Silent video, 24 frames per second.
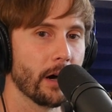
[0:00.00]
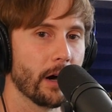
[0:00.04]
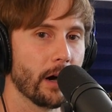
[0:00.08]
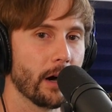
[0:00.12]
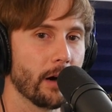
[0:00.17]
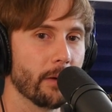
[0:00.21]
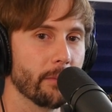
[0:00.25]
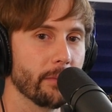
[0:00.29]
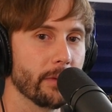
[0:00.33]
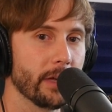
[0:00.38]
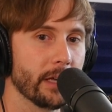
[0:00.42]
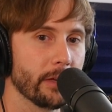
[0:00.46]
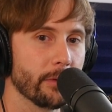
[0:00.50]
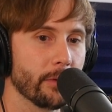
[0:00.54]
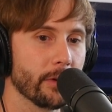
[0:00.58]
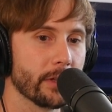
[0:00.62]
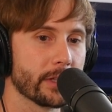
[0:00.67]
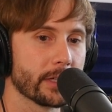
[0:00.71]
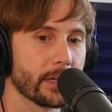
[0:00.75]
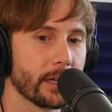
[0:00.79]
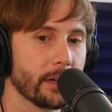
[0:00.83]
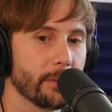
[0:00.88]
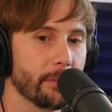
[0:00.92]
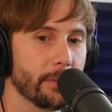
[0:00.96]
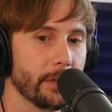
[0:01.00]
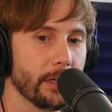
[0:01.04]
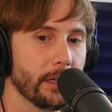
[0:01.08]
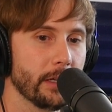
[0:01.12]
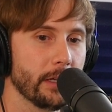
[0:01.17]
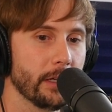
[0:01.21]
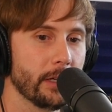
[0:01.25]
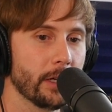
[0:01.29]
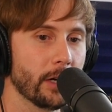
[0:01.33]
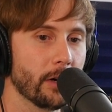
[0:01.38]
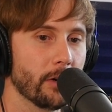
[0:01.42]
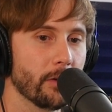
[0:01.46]
Um, it, it's going to
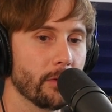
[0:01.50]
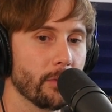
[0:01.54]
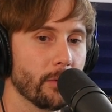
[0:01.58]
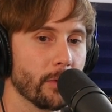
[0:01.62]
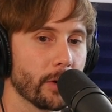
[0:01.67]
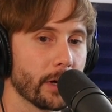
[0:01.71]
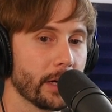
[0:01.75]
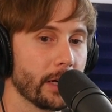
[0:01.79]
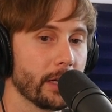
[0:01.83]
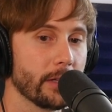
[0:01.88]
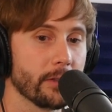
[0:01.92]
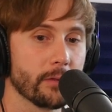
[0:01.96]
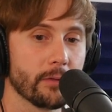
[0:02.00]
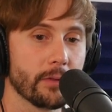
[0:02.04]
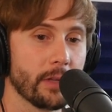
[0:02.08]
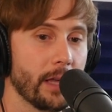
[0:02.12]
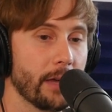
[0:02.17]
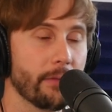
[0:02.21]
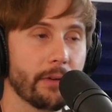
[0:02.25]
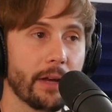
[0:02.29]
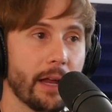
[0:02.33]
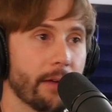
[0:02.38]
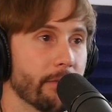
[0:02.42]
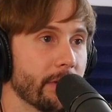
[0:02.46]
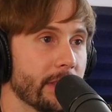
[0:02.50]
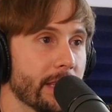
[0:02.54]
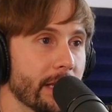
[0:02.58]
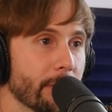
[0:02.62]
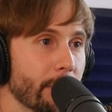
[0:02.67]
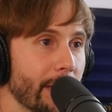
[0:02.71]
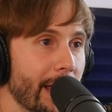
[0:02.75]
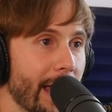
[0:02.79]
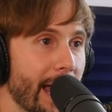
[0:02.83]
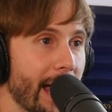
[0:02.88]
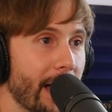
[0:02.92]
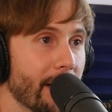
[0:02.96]
be, you know, we're going to give it
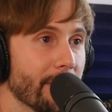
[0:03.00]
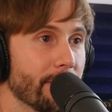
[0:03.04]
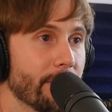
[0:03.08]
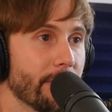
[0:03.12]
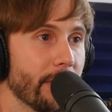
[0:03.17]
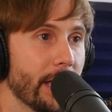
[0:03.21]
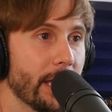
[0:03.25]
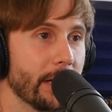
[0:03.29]
everything we have.